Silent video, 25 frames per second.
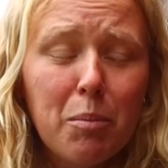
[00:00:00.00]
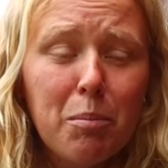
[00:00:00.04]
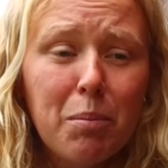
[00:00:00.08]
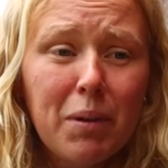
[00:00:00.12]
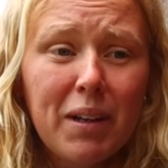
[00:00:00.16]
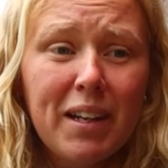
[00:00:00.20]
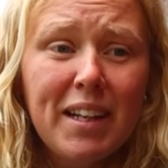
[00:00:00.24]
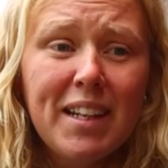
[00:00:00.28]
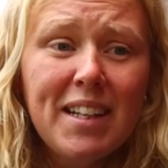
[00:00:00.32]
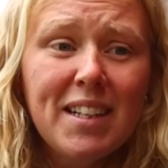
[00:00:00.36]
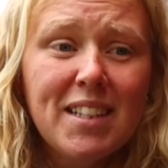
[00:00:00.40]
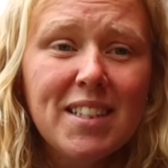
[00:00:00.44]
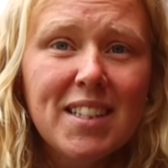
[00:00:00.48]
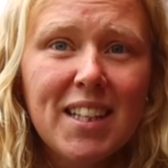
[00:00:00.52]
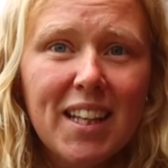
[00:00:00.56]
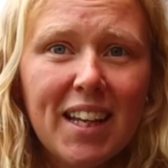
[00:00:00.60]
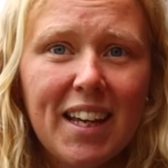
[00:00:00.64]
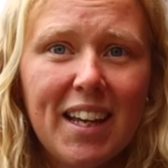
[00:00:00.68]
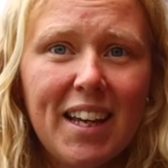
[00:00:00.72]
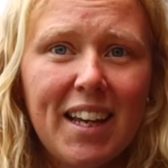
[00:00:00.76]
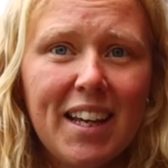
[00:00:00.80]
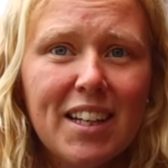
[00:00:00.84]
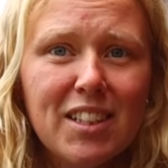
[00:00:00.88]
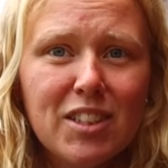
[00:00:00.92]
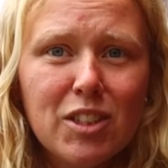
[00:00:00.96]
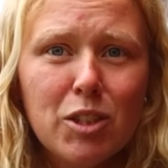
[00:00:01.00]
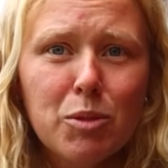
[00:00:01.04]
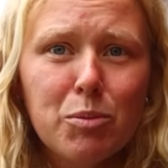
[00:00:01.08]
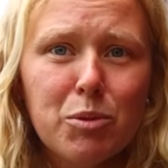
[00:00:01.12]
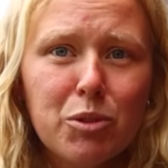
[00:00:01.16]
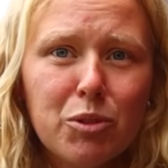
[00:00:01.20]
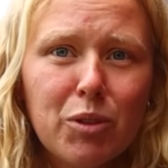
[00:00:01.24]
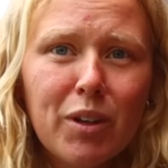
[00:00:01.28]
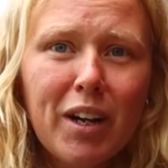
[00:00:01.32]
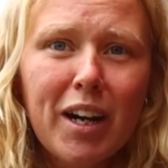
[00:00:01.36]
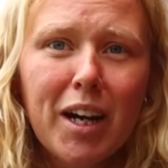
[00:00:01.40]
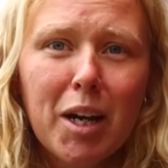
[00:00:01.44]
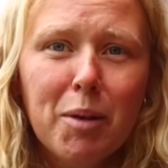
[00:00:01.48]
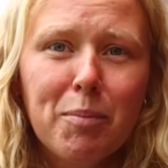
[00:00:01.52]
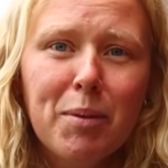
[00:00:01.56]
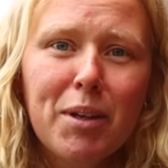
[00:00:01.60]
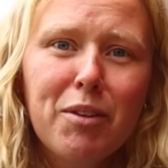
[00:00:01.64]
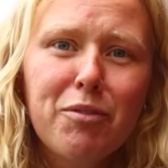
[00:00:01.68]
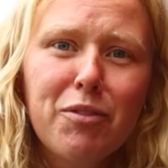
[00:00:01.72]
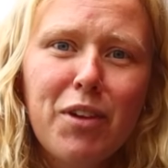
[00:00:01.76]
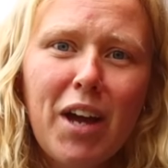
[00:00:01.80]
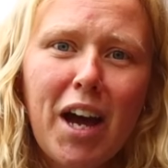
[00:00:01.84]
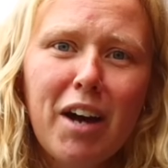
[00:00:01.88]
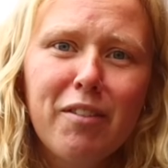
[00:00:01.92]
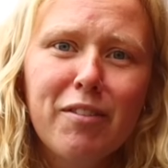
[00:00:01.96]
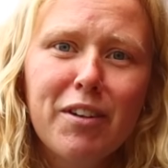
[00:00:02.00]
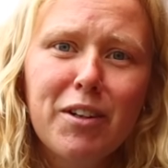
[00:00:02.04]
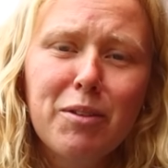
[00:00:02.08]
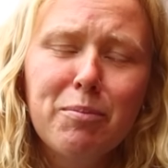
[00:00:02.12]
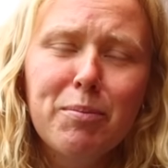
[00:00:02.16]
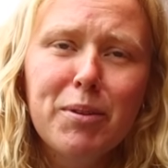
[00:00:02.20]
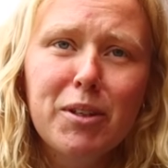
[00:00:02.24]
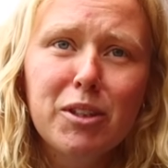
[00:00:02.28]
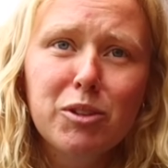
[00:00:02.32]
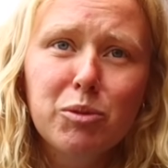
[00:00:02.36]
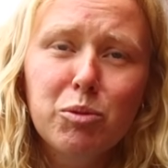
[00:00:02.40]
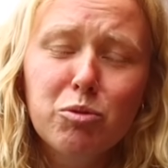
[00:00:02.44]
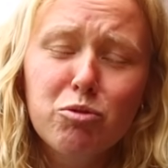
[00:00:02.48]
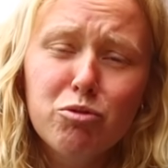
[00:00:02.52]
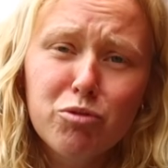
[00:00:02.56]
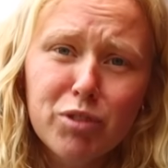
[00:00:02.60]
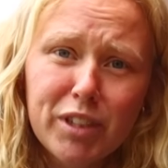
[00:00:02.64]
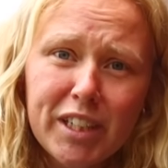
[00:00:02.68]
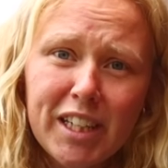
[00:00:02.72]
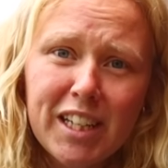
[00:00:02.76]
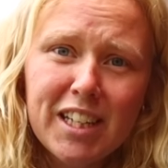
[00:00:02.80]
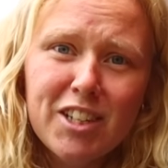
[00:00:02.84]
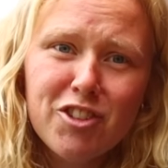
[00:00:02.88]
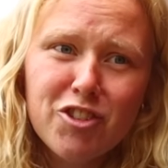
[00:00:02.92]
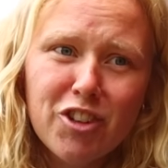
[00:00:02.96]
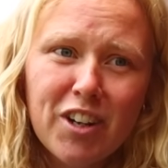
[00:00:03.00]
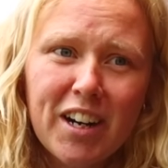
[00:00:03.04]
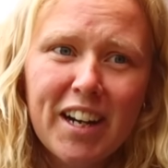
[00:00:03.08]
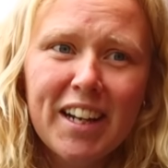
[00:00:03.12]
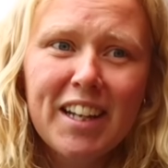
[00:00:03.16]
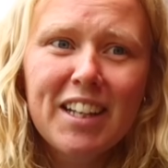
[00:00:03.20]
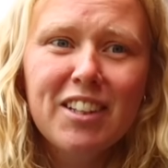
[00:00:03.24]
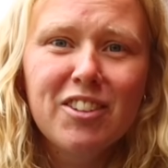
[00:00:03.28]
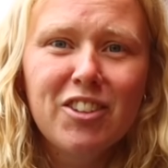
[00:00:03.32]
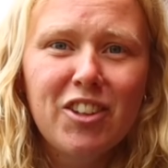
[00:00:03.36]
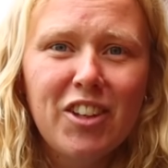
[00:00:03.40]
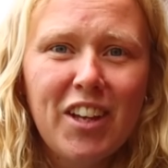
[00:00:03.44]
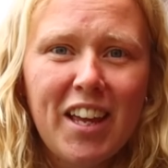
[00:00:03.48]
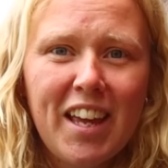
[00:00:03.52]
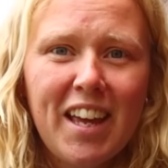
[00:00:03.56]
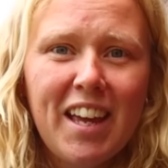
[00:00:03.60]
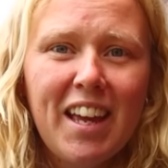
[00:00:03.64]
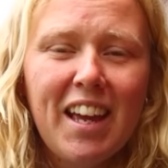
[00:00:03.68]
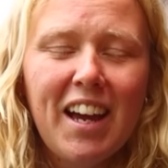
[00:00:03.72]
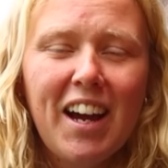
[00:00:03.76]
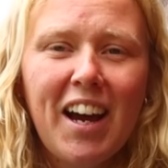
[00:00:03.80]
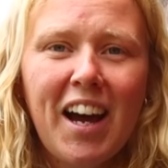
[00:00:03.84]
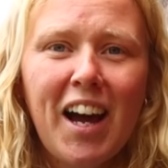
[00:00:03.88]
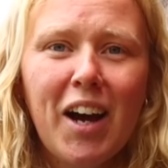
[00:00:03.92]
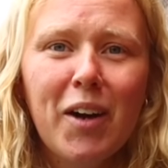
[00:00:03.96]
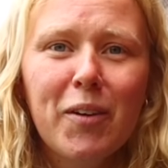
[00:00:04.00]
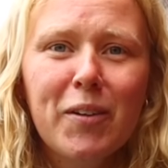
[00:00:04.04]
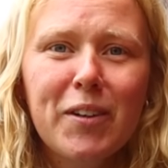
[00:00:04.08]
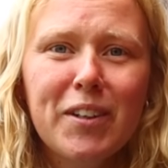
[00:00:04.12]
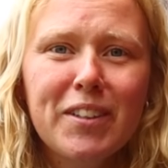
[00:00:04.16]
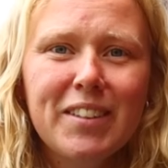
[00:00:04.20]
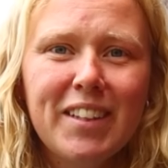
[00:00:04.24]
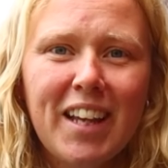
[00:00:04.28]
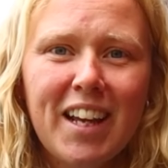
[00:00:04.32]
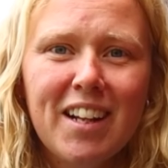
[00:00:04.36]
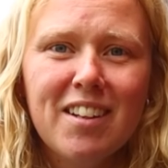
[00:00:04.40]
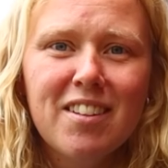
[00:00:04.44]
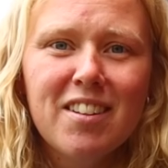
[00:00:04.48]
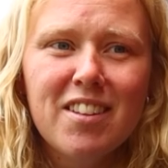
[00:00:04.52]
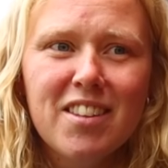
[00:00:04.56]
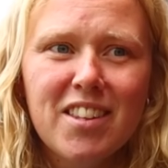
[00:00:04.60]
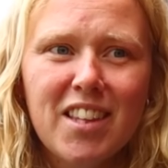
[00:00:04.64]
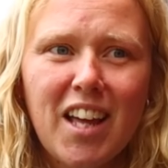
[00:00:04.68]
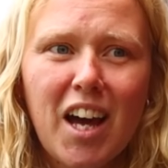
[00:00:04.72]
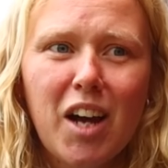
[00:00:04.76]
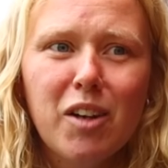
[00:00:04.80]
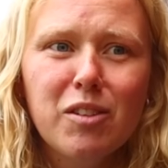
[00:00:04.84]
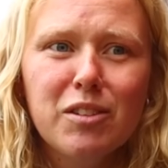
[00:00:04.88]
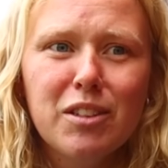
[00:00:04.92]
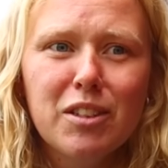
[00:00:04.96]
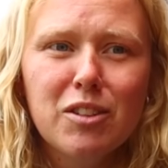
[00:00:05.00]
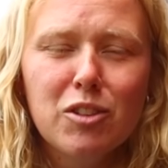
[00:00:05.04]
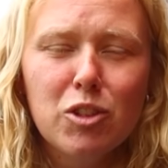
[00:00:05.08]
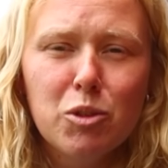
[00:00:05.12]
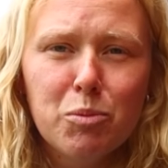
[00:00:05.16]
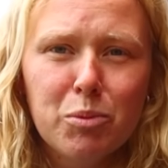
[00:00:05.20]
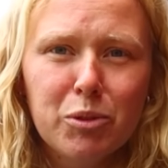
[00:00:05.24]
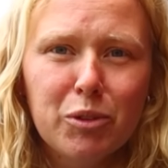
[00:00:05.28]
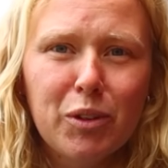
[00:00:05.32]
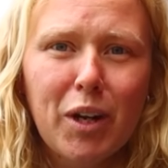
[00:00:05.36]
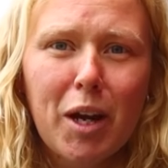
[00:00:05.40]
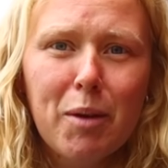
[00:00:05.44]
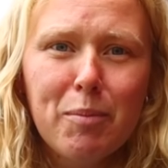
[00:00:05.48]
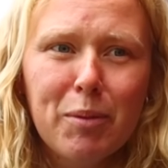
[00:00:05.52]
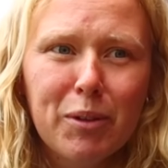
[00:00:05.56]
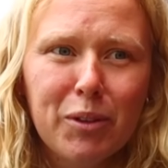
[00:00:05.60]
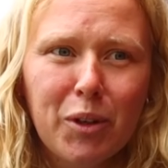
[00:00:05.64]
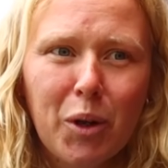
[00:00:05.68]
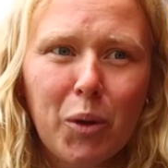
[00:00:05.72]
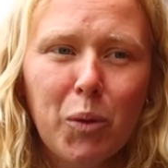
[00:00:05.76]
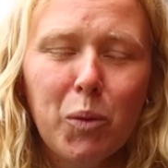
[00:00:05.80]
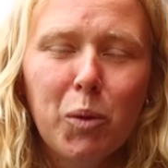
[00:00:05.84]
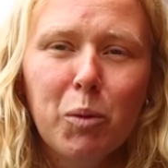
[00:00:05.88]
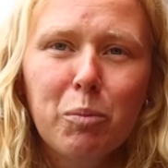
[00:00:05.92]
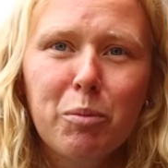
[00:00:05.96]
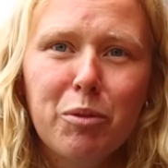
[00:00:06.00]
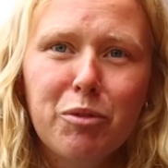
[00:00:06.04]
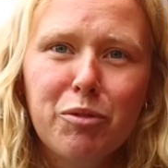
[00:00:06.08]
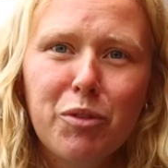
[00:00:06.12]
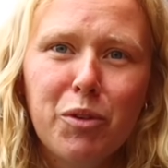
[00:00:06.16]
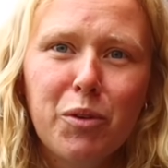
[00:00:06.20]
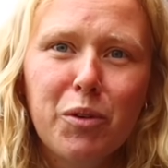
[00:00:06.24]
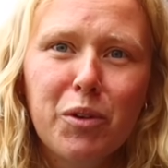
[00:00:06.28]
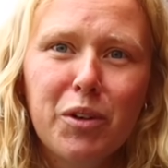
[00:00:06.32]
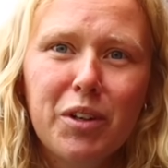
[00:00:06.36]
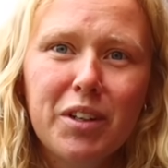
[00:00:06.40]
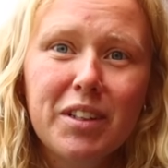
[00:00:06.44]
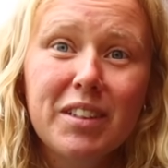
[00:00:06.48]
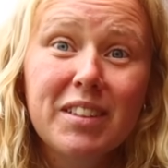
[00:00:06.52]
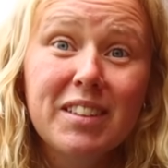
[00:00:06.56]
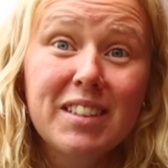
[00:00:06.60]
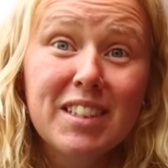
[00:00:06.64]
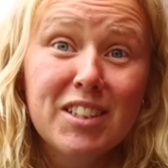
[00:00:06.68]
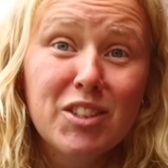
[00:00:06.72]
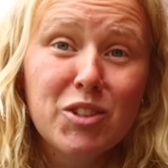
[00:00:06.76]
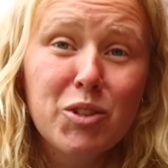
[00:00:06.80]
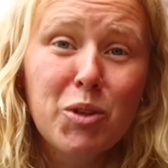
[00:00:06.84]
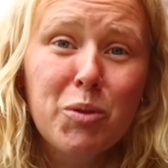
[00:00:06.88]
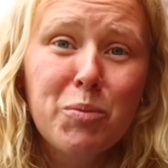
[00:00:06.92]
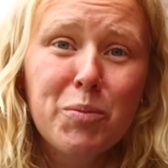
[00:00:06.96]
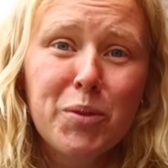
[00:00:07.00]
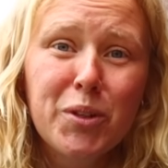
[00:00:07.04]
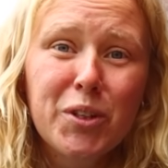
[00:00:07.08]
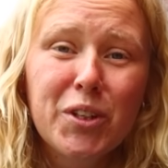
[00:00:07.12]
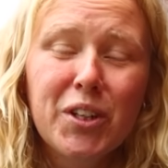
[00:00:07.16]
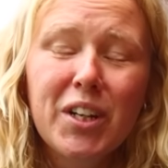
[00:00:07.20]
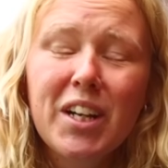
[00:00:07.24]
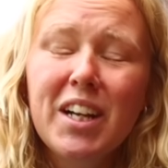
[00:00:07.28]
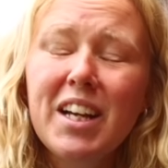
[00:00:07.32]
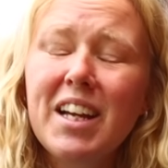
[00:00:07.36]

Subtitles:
Please hit subscribe if you haven't, because we're really trying to hit our 10,000 subscriber goal before the summer.